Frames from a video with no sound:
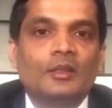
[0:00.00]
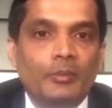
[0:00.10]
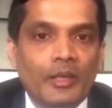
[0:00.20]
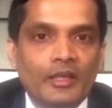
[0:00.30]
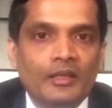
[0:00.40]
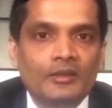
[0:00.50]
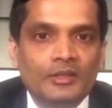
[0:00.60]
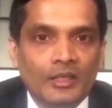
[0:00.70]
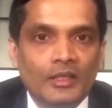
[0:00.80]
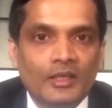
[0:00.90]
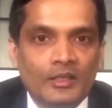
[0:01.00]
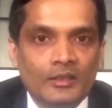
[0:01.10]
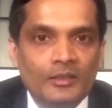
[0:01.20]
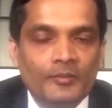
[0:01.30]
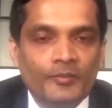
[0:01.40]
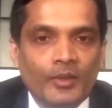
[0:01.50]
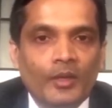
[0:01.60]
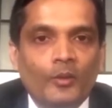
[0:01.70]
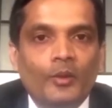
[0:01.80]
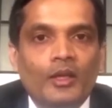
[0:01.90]
there can be a
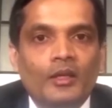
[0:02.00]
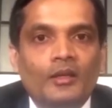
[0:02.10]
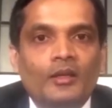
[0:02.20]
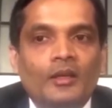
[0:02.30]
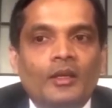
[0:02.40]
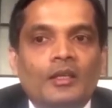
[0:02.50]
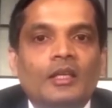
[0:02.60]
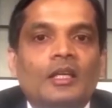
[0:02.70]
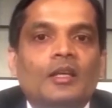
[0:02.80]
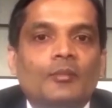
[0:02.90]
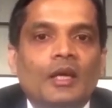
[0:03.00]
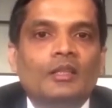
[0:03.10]
spondylolisthesis wherein the bones